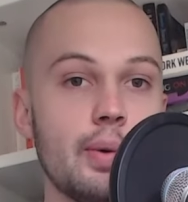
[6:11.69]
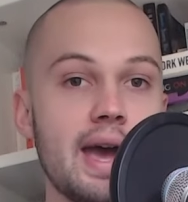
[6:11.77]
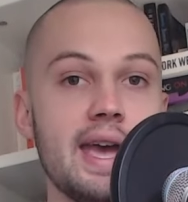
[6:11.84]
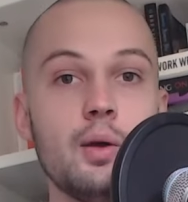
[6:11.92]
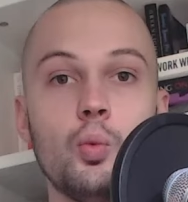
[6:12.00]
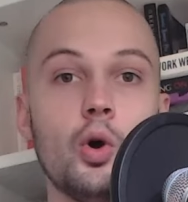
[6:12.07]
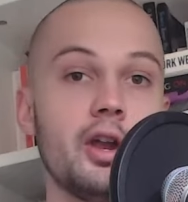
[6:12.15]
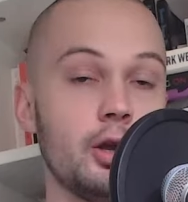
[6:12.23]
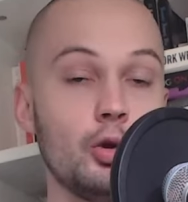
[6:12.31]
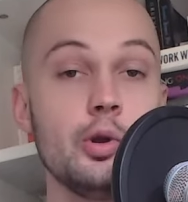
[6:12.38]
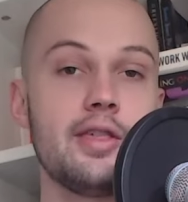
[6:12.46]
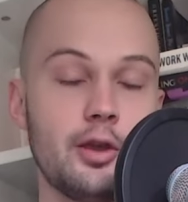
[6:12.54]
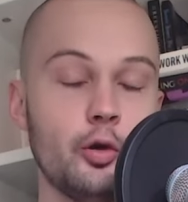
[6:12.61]
what a good
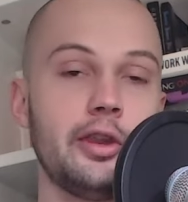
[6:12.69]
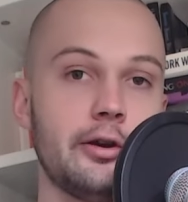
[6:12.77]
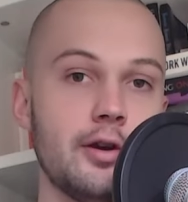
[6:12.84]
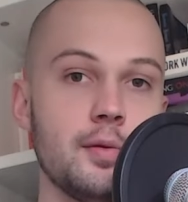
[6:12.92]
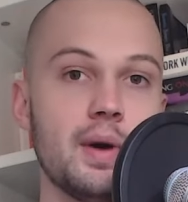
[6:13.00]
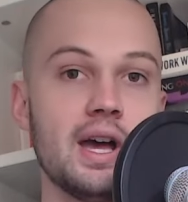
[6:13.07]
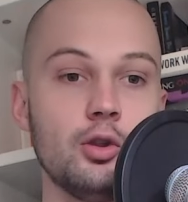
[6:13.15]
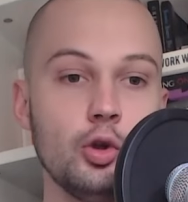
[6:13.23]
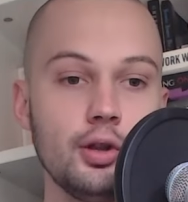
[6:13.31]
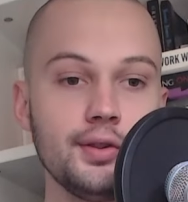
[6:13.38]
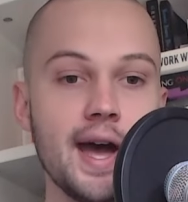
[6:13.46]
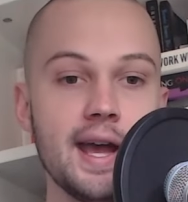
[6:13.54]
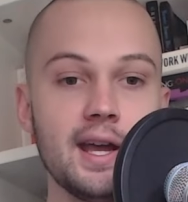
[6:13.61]
ethical theory might
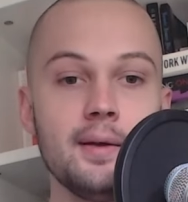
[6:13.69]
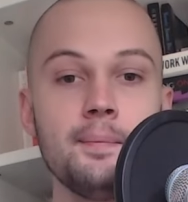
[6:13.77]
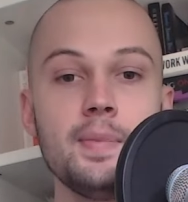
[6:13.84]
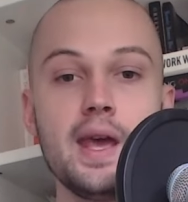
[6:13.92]
look like.